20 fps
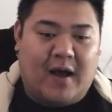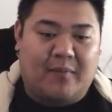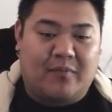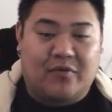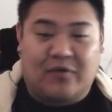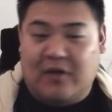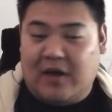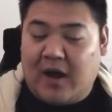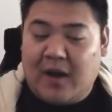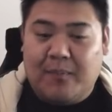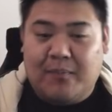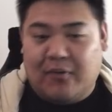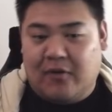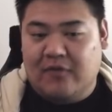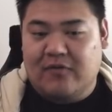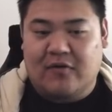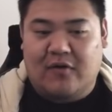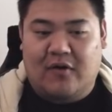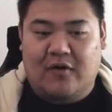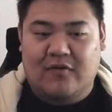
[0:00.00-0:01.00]
So there are
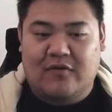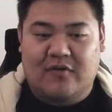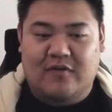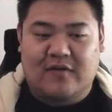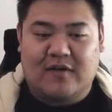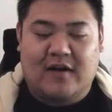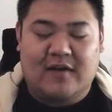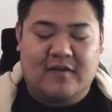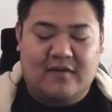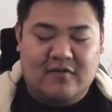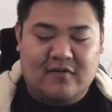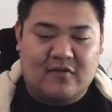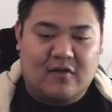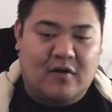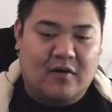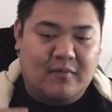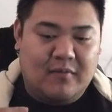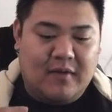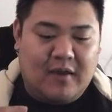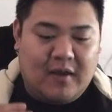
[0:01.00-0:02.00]
pros and cons to this card.
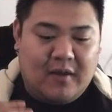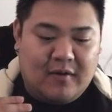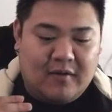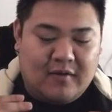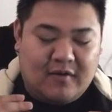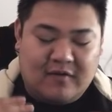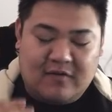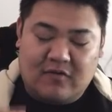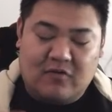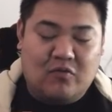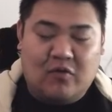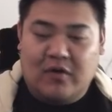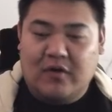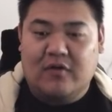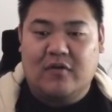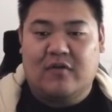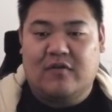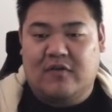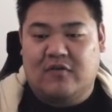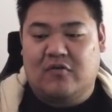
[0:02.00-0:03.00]
This is one of
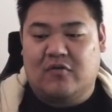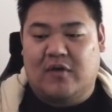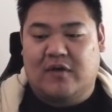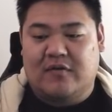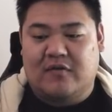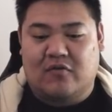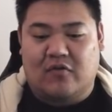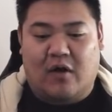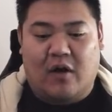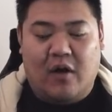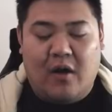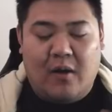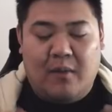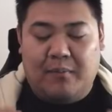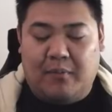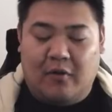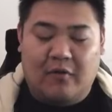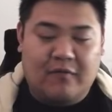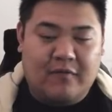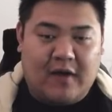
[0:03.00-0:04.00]
those situations where
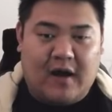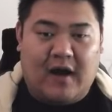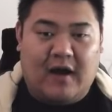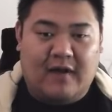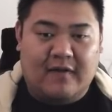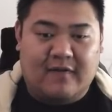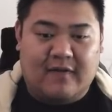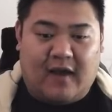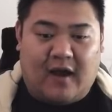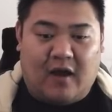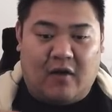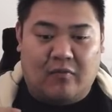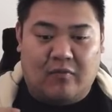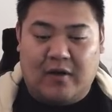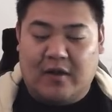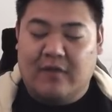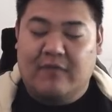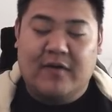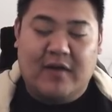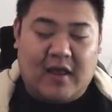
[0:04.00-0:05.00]
both cards are
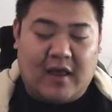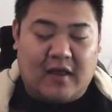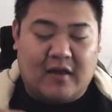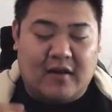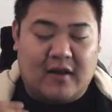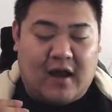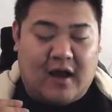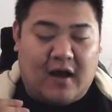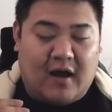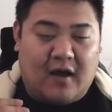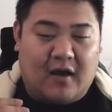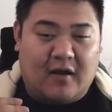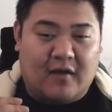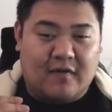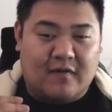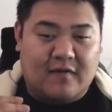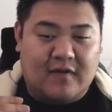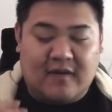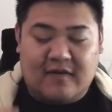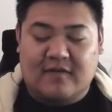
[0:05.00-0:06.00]
relevant and are
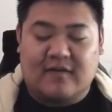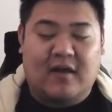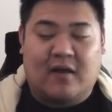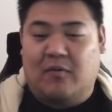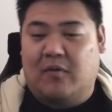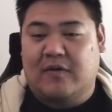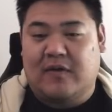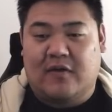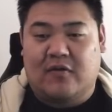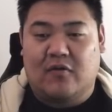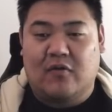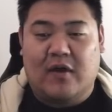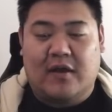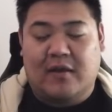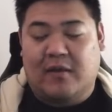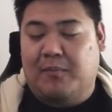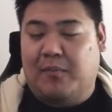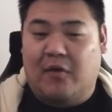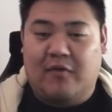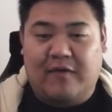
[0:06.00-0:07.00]
decent at what they do, and
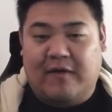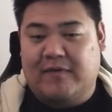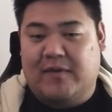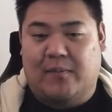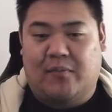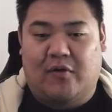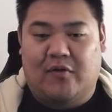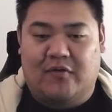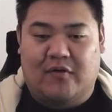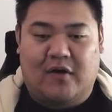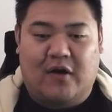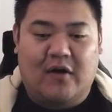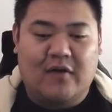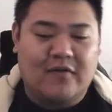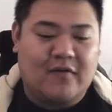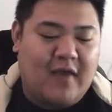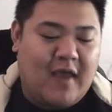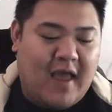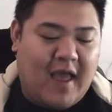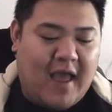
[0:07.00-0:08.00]
they both have their pros and
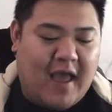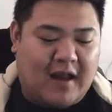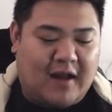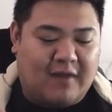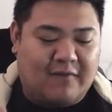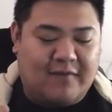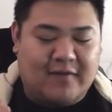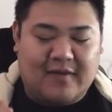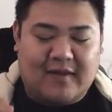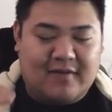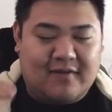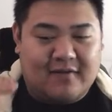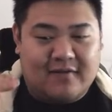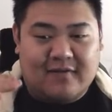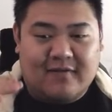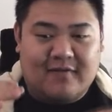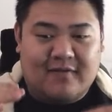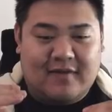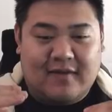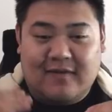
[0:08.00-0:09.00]
cons. And I think
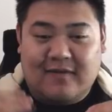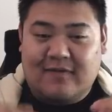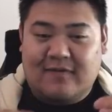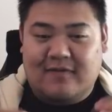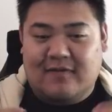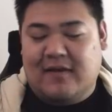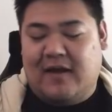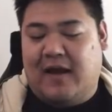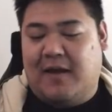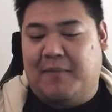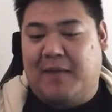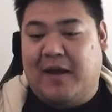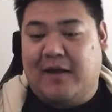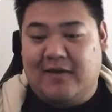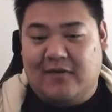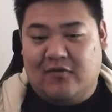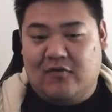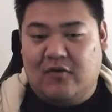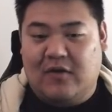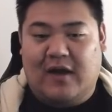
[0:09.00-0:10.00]
that how
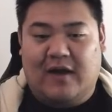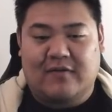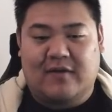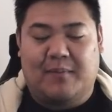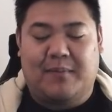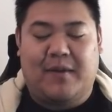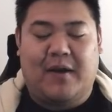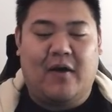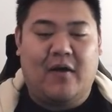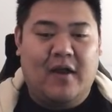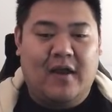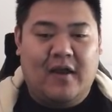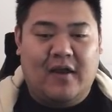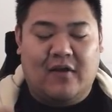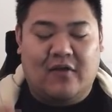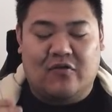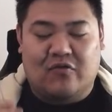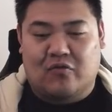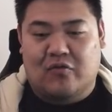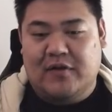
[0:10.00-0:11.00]
these 2 cards compare
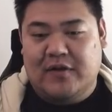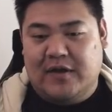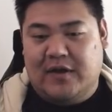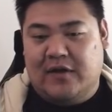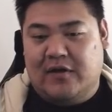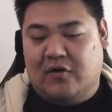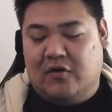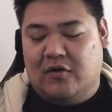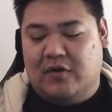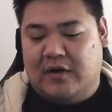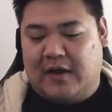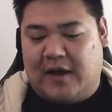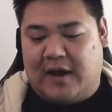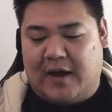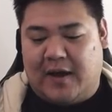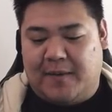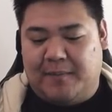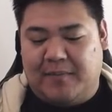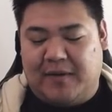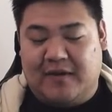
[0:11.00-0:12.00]
is really a good
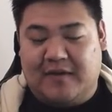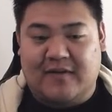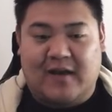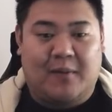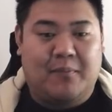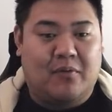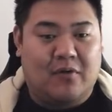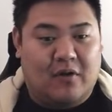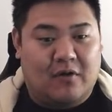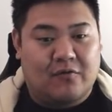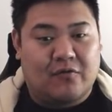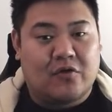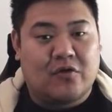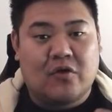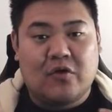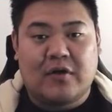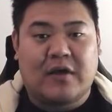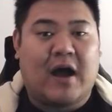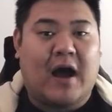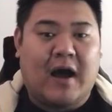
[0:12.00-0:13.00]
example of
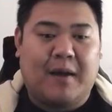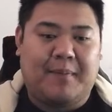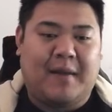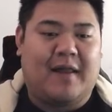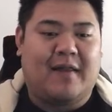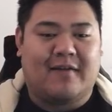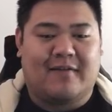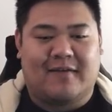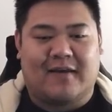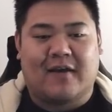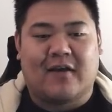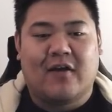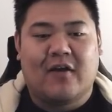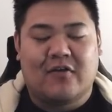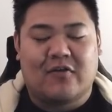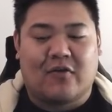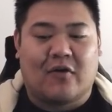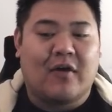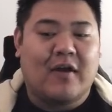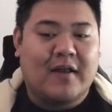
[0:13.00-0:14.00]
good card balancing.
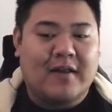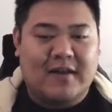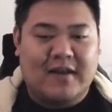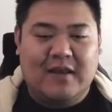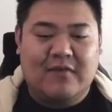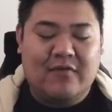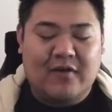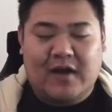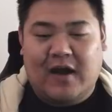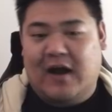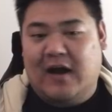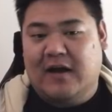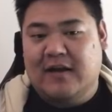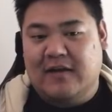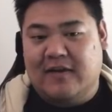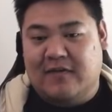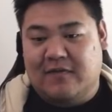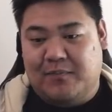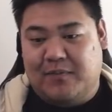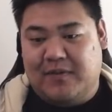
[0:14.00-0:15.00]
So neither
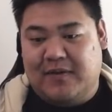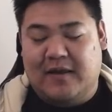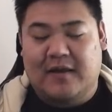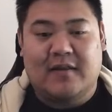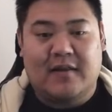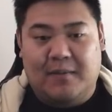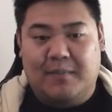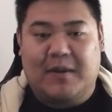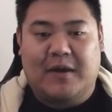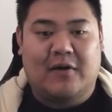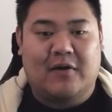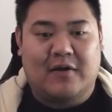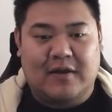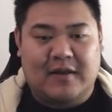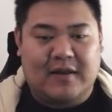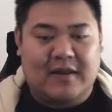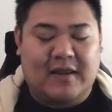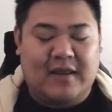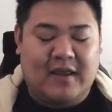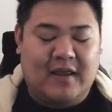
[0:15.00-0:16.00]
card is particularly better
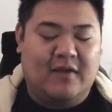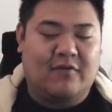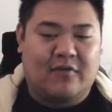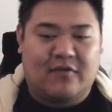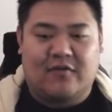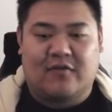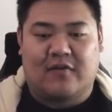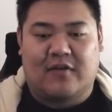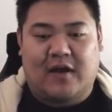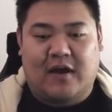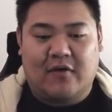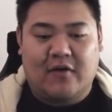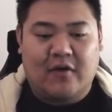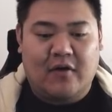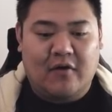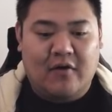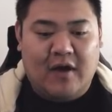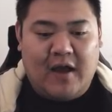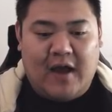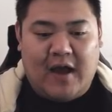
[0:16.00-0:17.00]
in either
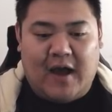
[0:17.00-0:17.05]
scenario.